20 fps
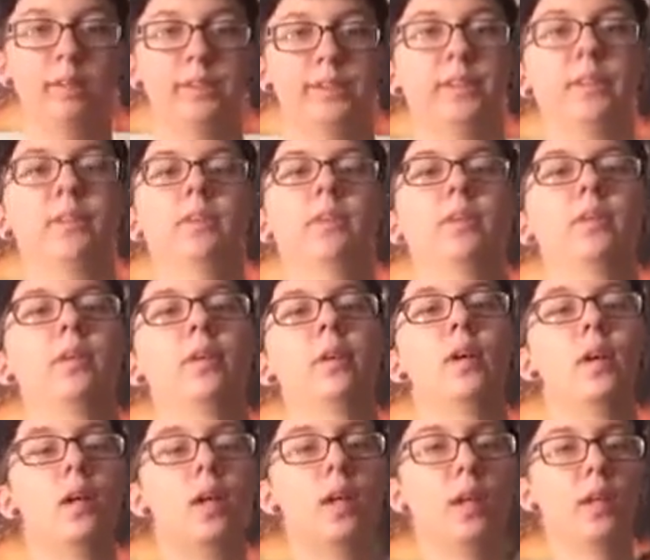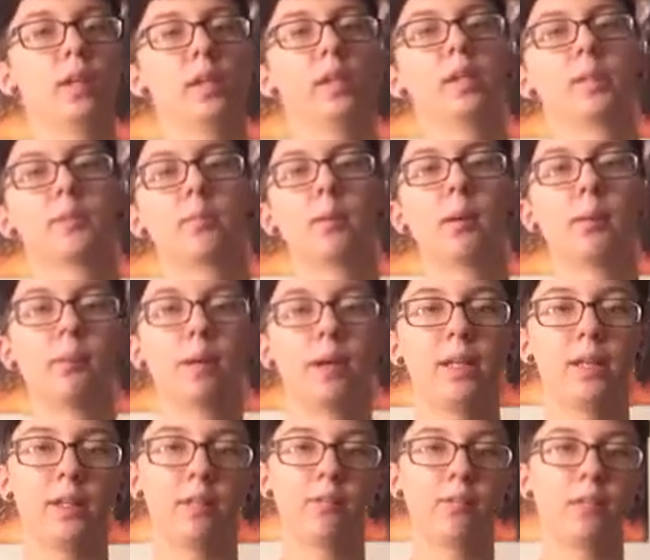So that's my
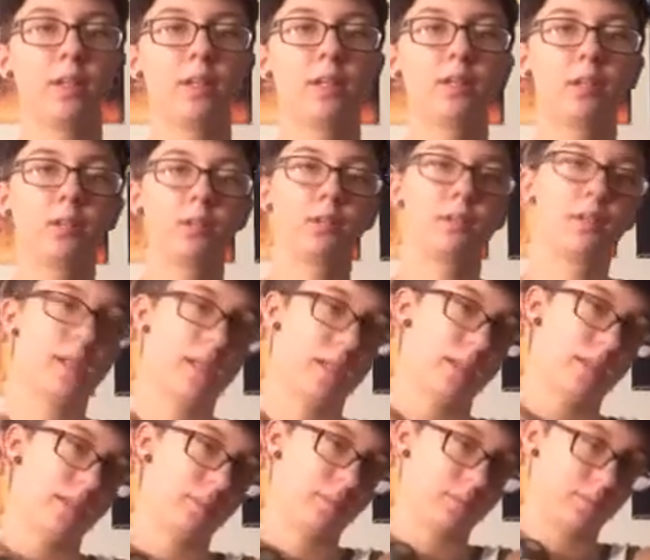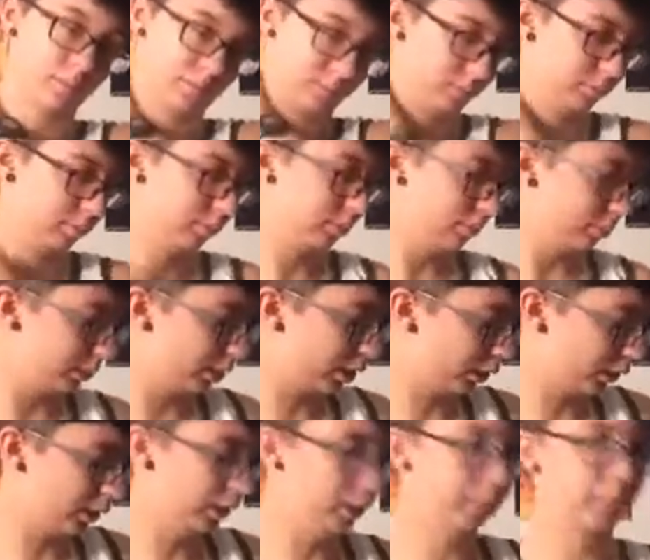binding video and
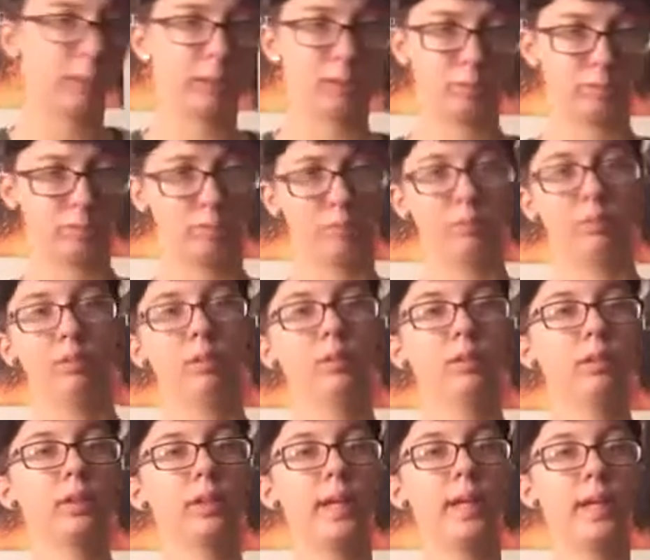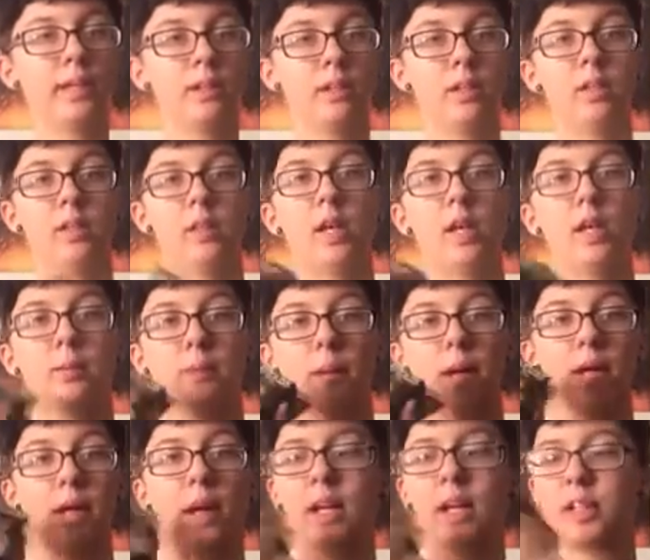talking about KT tape,
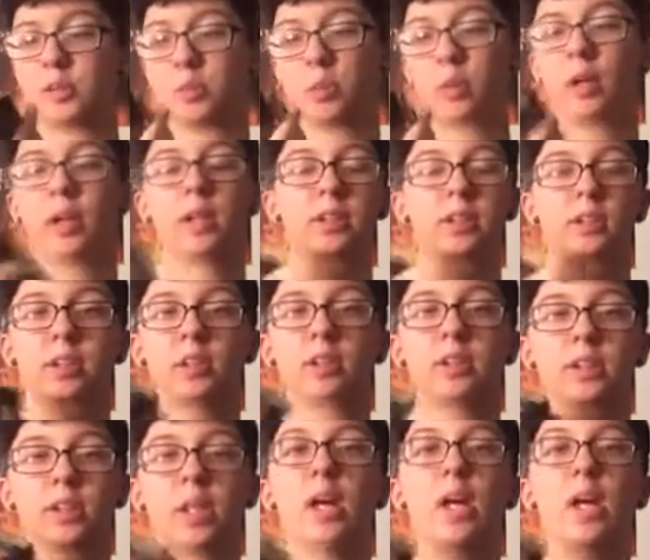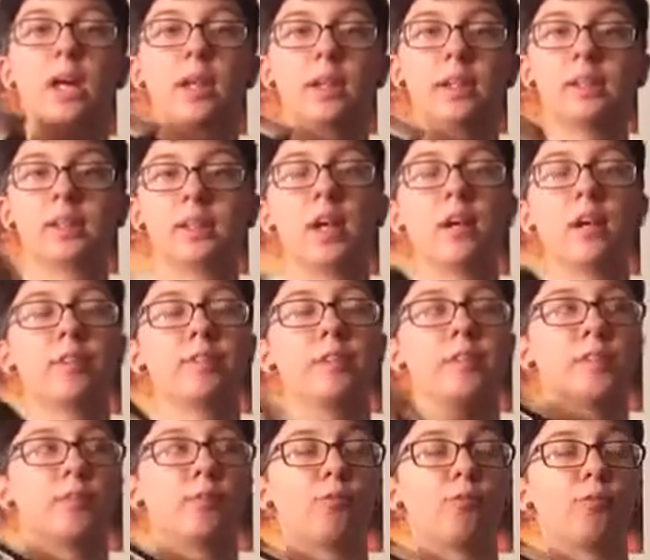and I swear, as long as this stuff
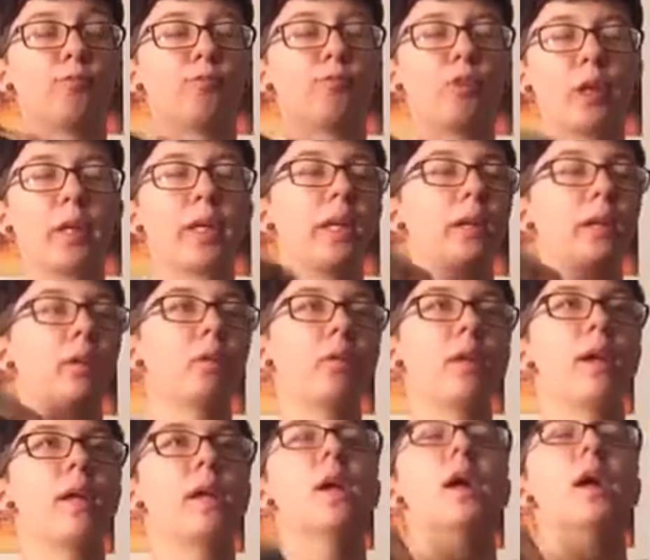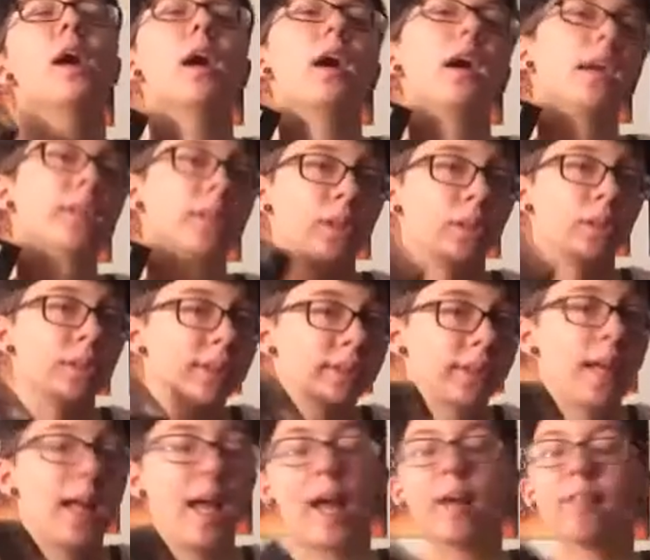is freaking great, as long
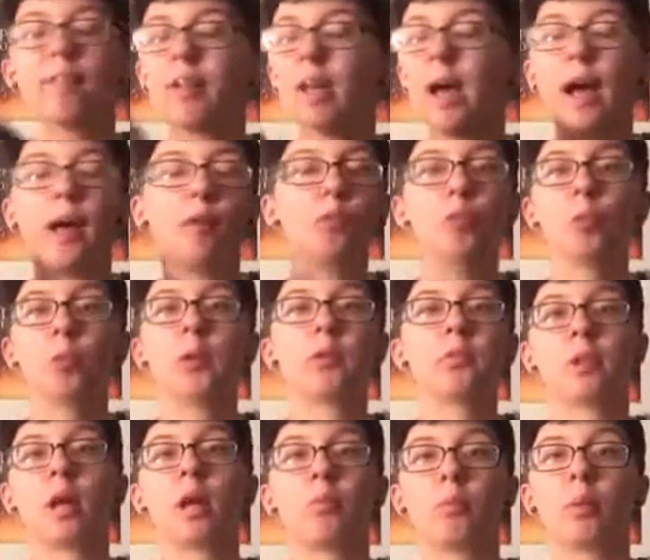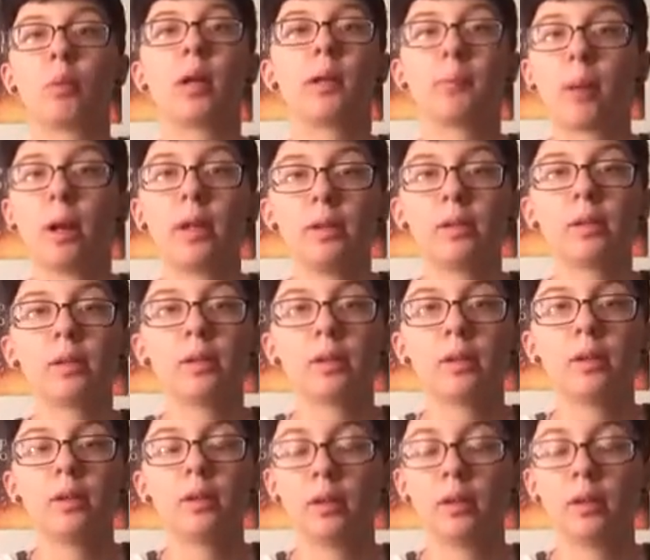as I have it, I will not wear a binder